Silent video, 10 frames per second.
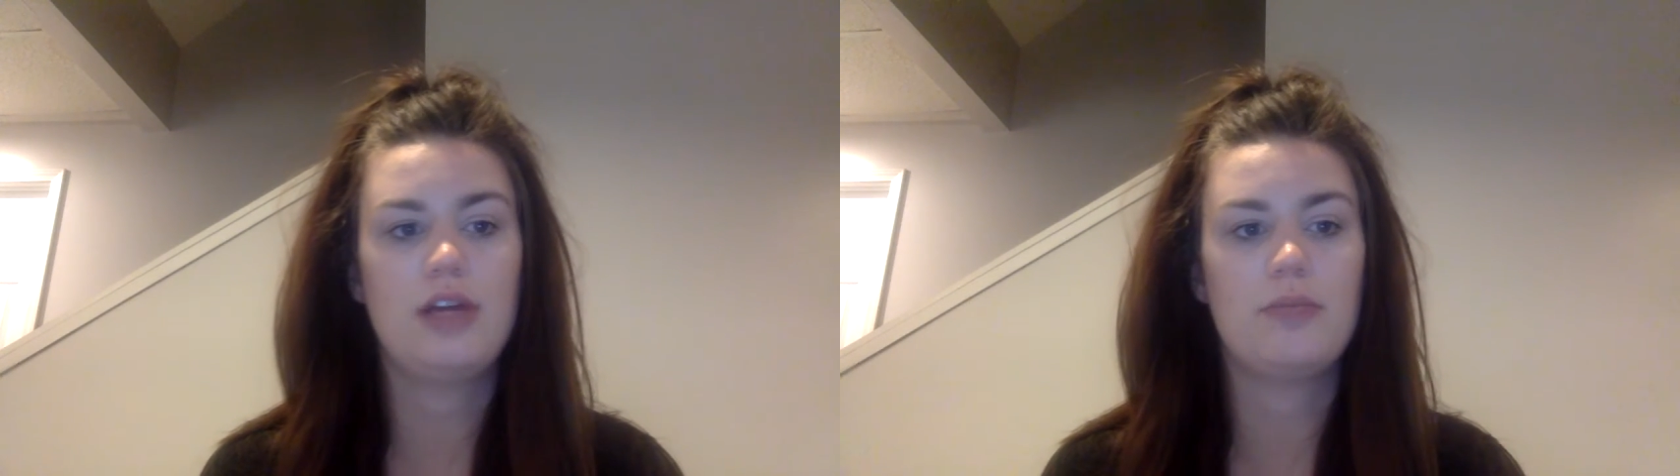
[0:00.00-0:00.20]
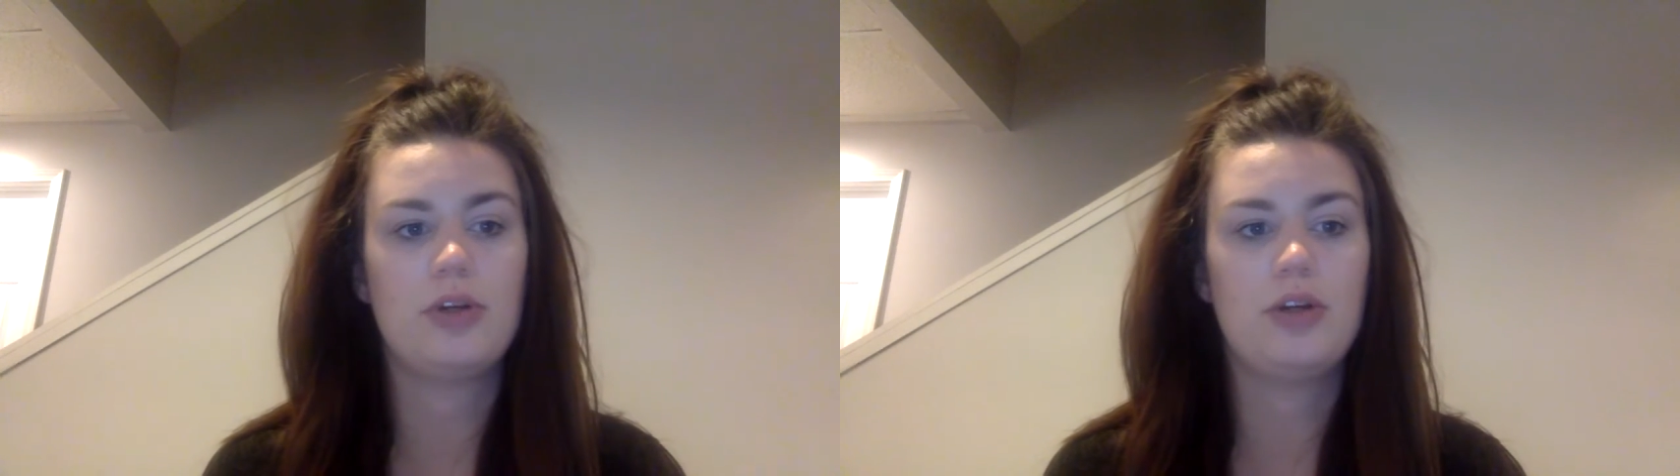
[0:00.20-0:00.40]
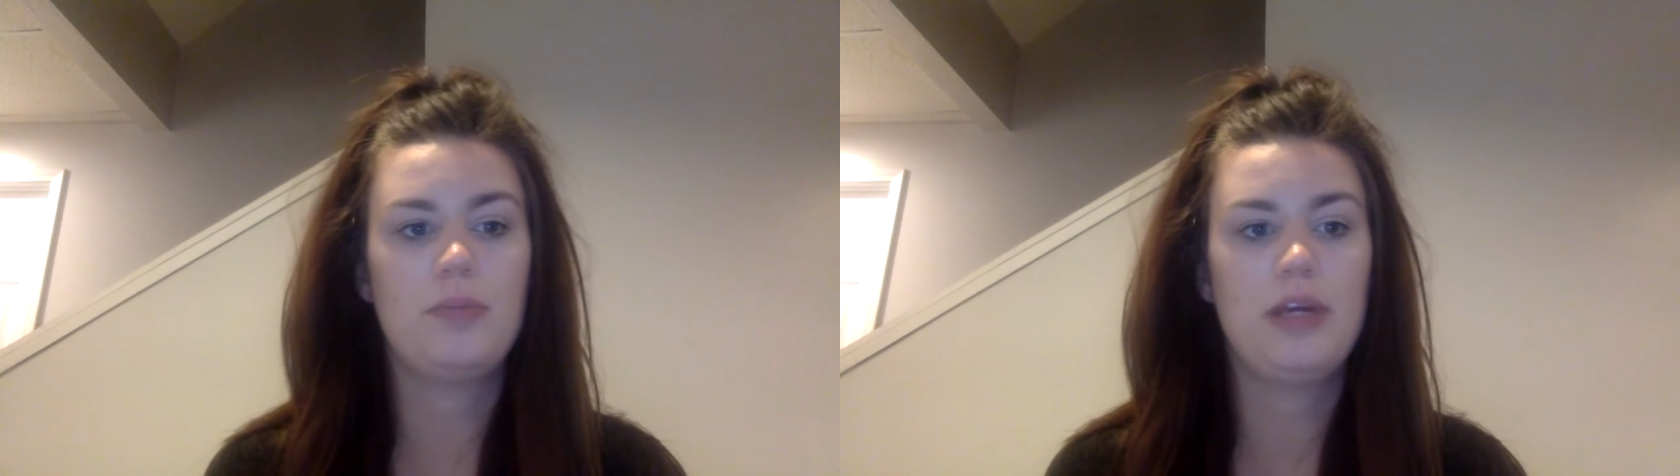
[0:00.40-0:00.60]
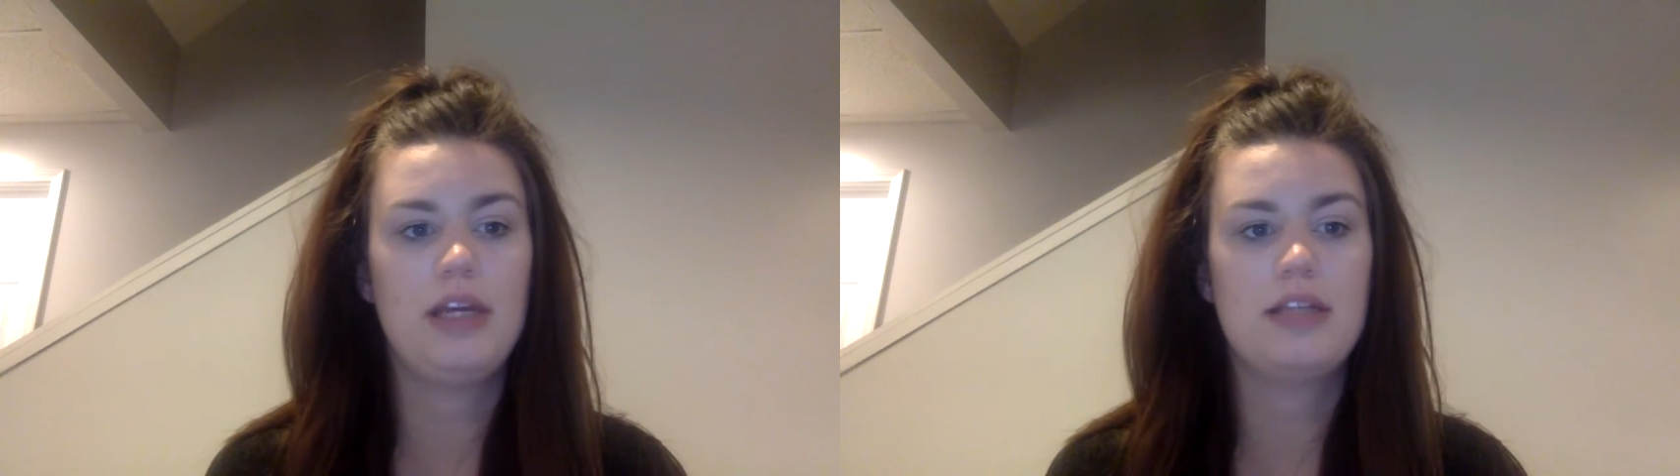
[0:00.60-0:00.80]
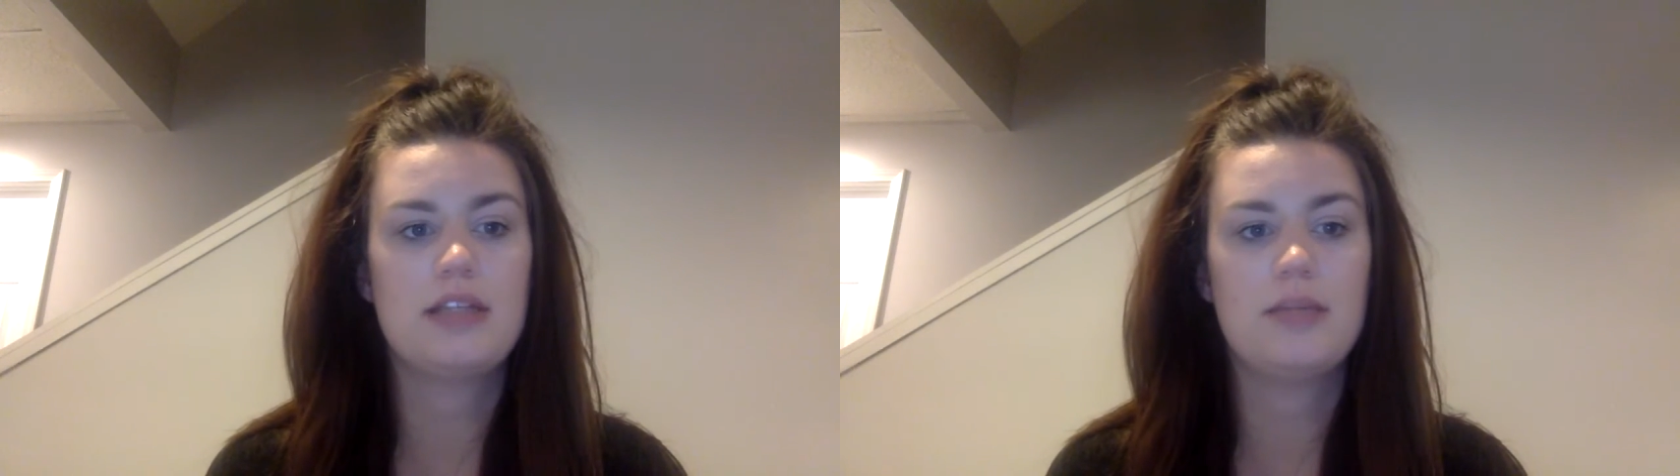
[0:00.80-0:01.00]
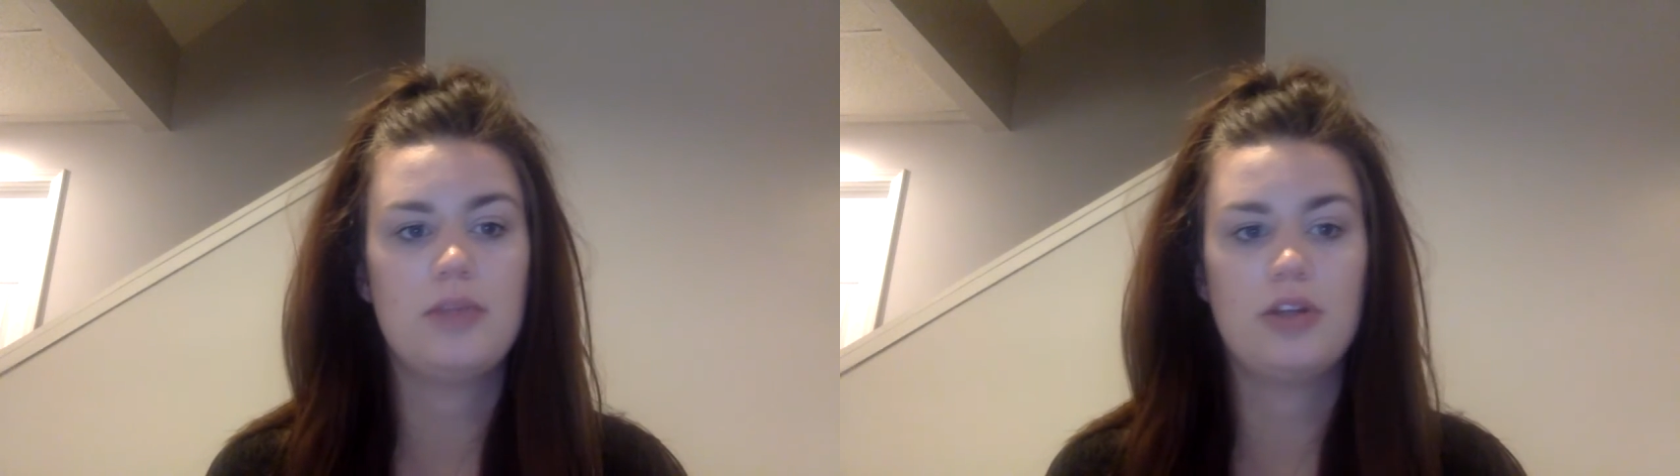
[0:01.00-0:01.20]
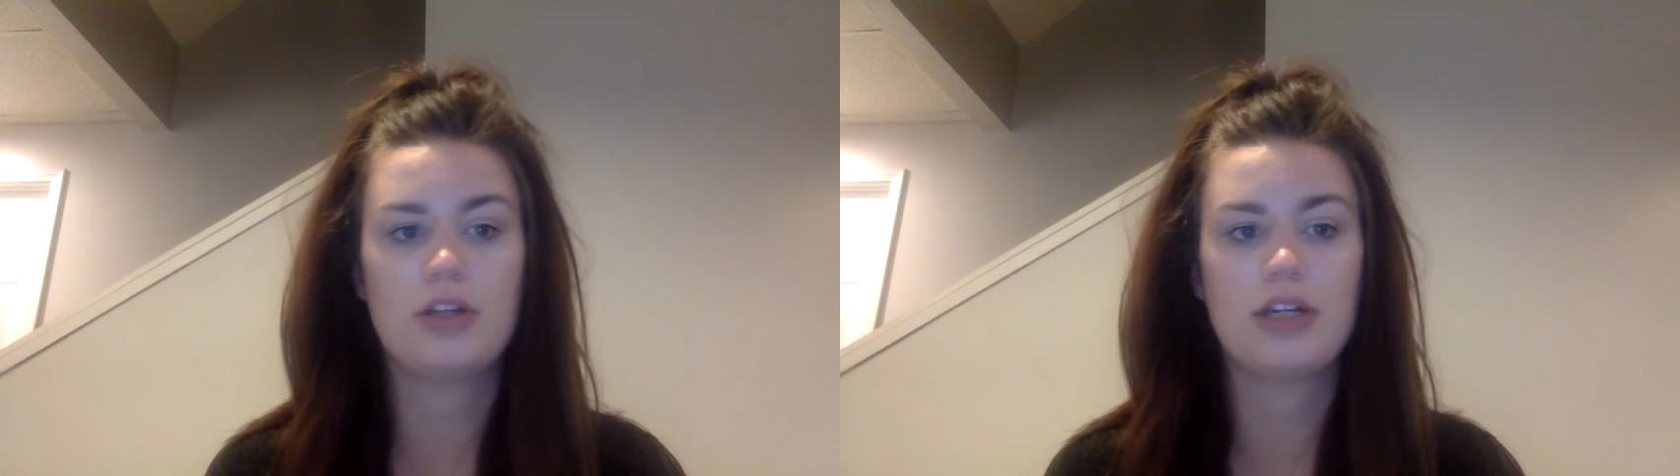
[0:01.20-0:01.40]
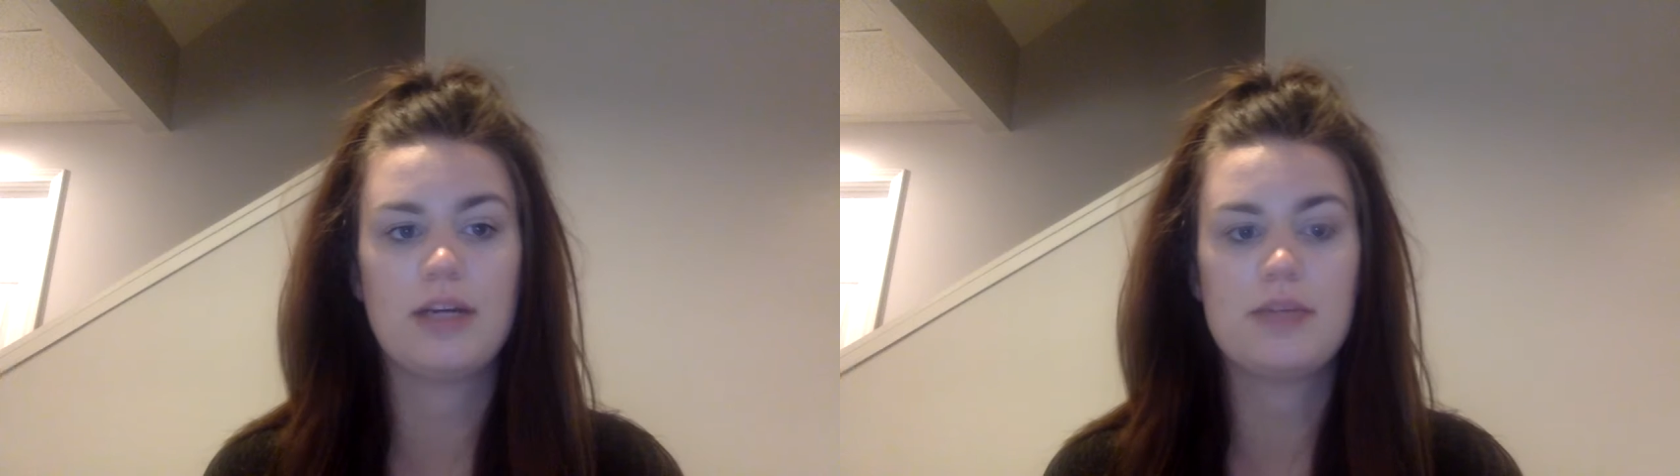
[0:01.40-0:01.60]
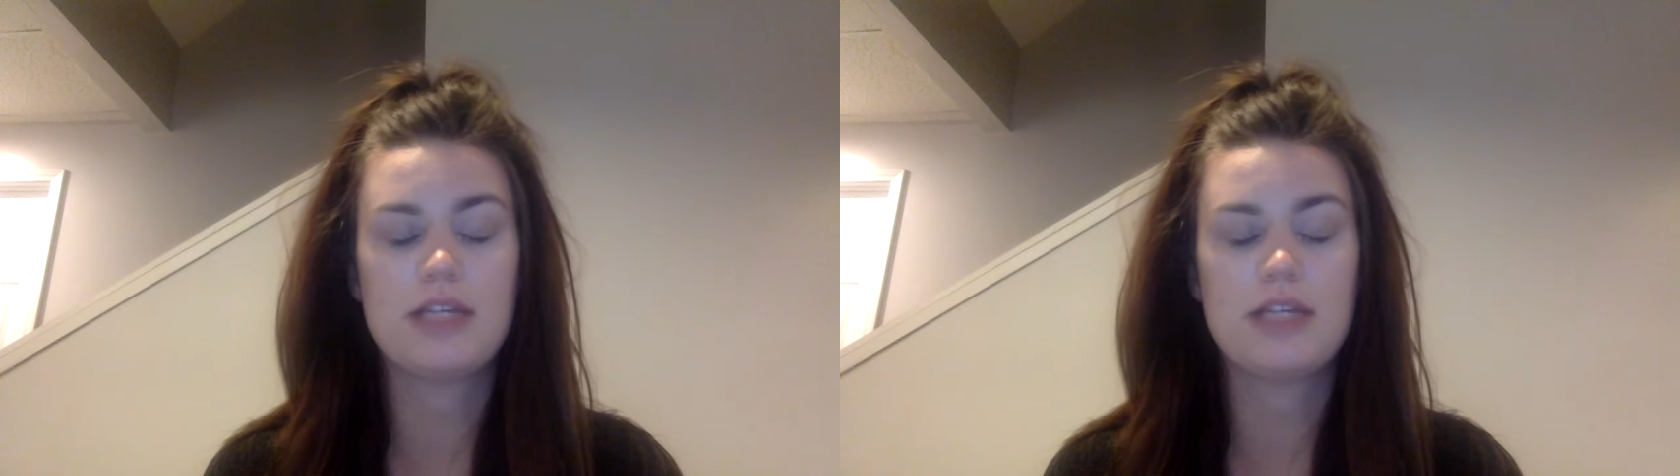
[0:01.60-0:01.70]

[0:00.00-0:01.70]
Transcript: amlodipine 10 milligrams,